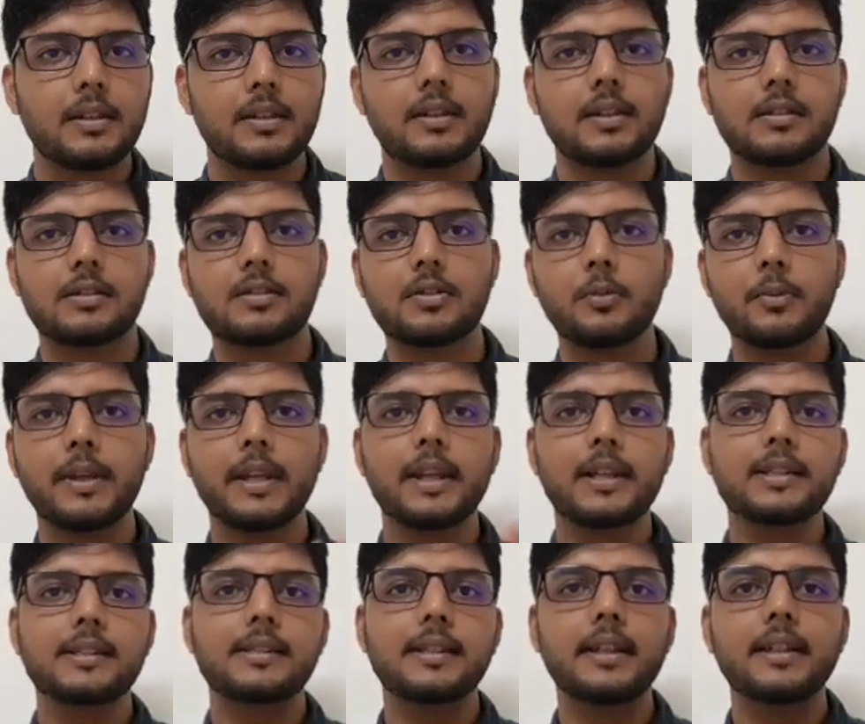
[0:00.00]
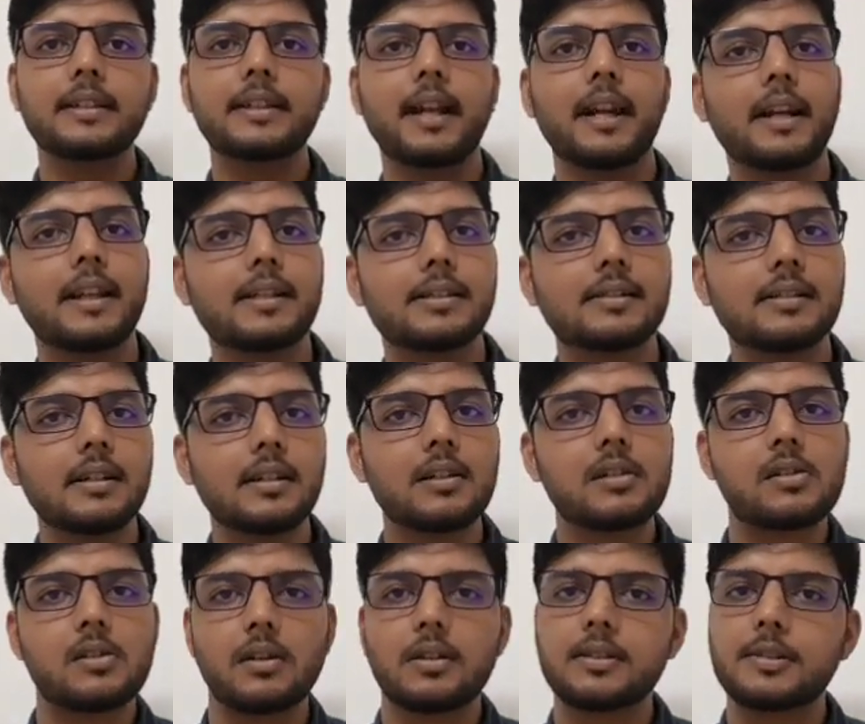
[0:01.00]
Yeah, so we can say that is the
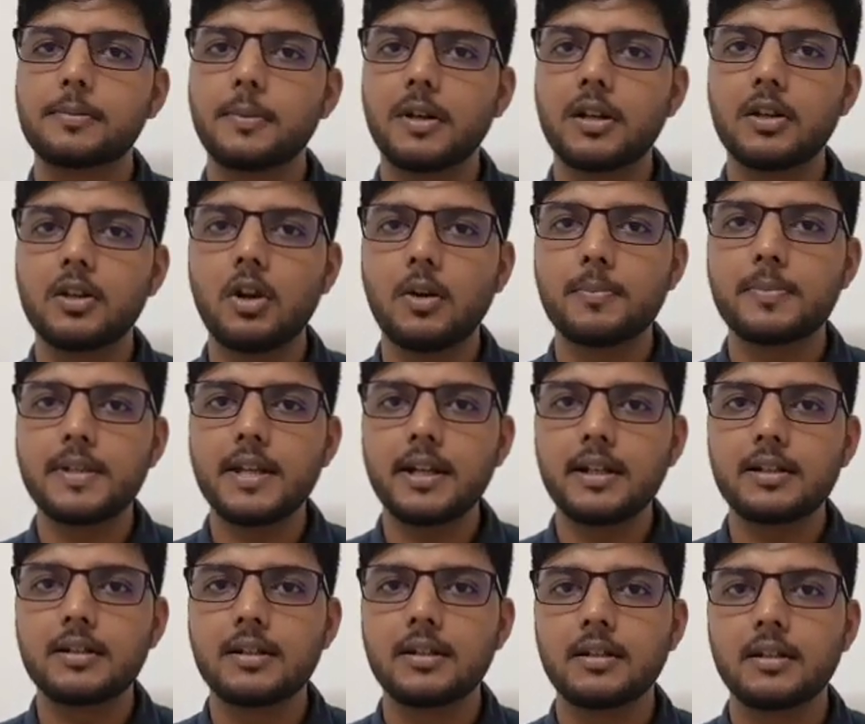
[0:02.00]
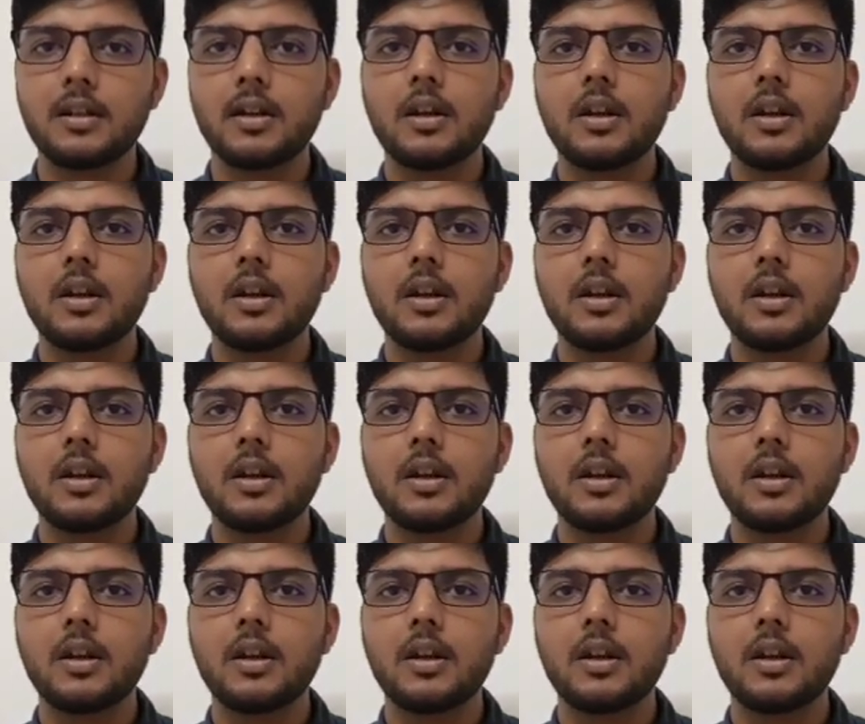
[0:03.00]
transparent object.